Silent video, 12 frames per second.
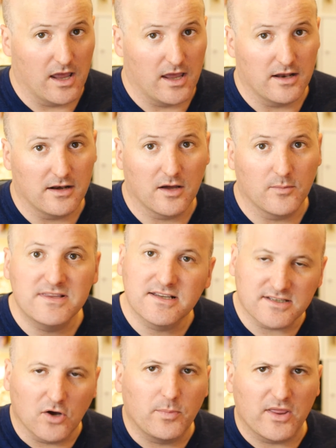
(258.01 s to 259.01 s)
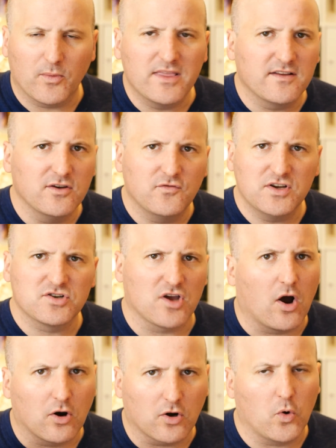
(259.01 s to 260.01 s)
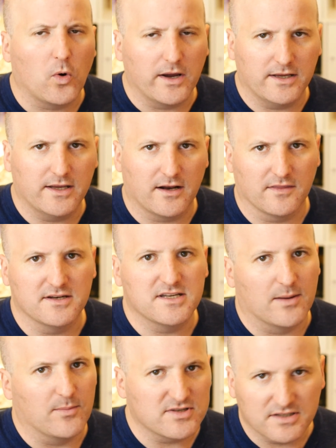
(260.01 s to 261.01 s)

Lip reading: And oh, by the way, the new features aren't quite yet on the demo.